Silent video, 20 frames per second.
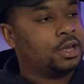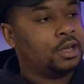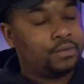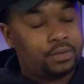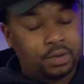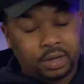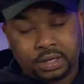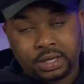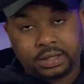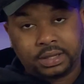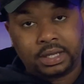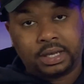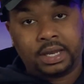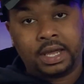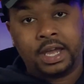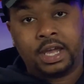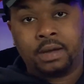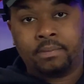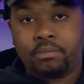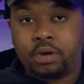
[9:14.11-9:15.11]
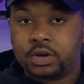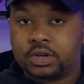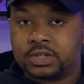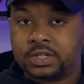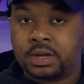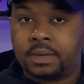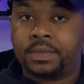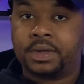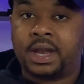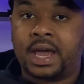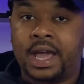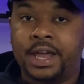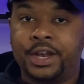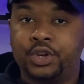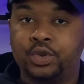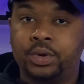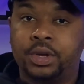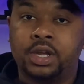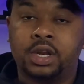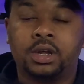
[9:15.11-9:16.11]
If you click the link and purchase something, I
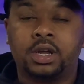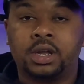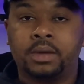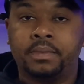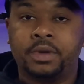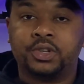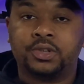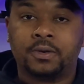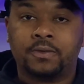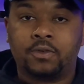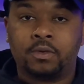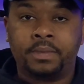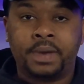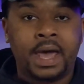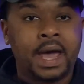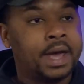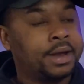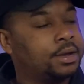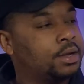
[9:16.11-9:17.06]
do get a commission from that,